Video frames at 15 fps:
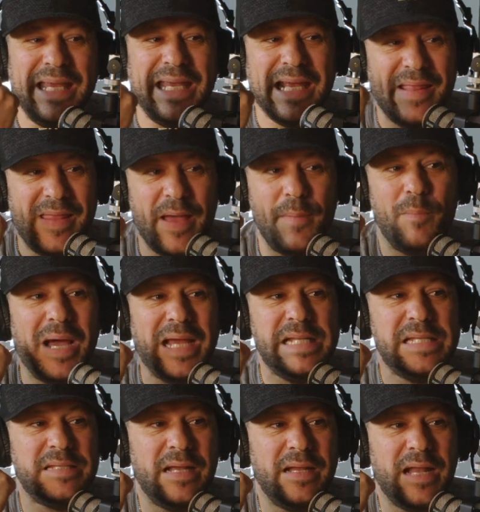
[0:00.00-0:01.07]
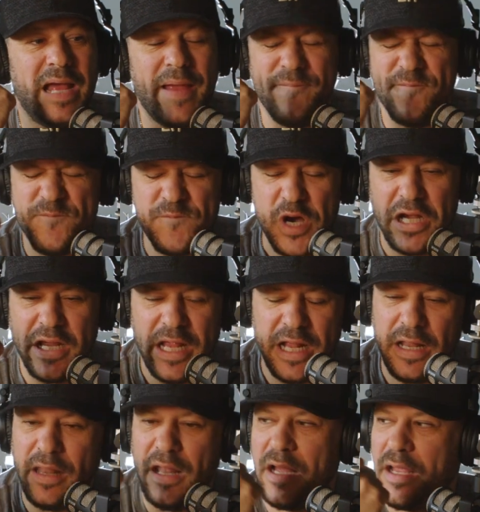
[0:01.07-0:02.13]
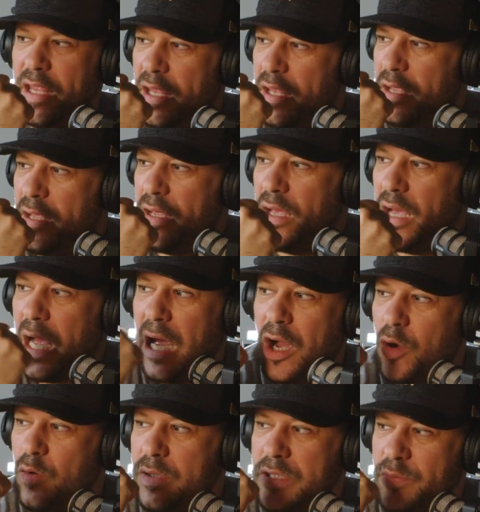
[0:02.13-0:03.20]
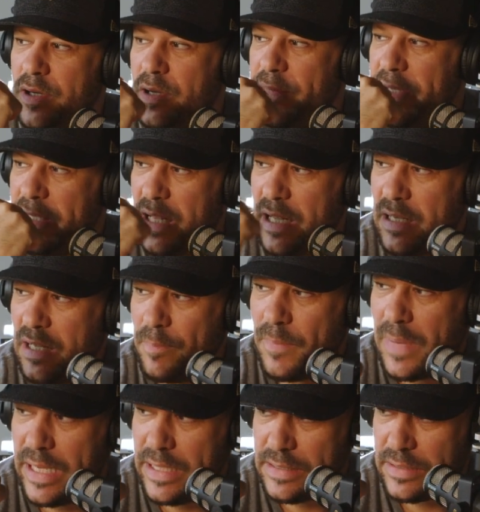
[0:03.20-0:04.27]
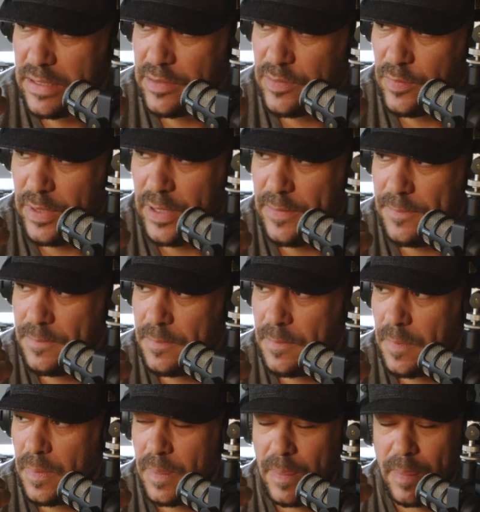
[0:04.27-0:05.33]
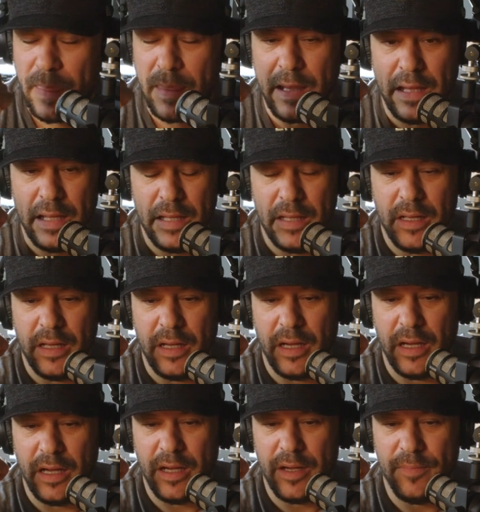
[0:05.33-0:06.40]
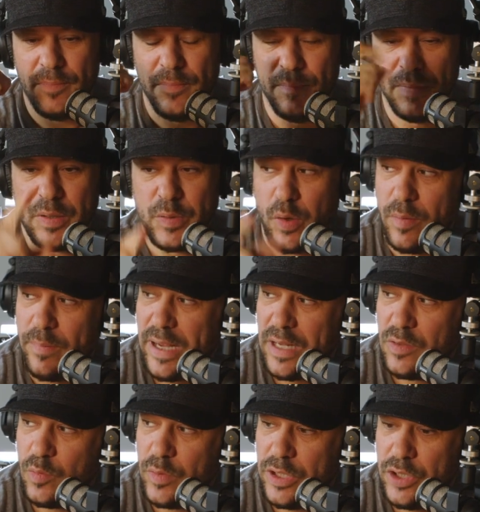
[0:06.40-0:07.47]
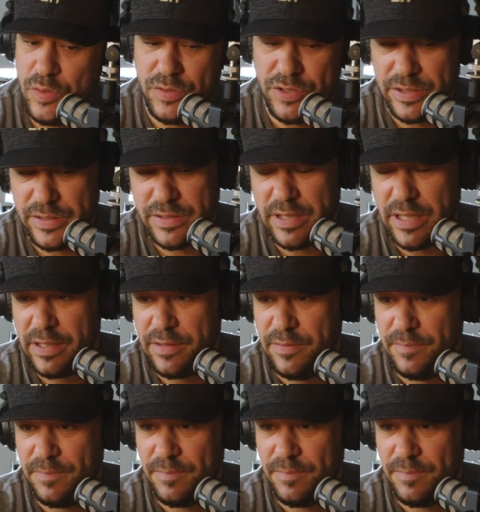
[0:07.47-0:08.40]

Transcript: in that mindset. I am fucking lucky. I always want to be in that l- mindset. Blessed. Okay. Um, but going back to what you just said,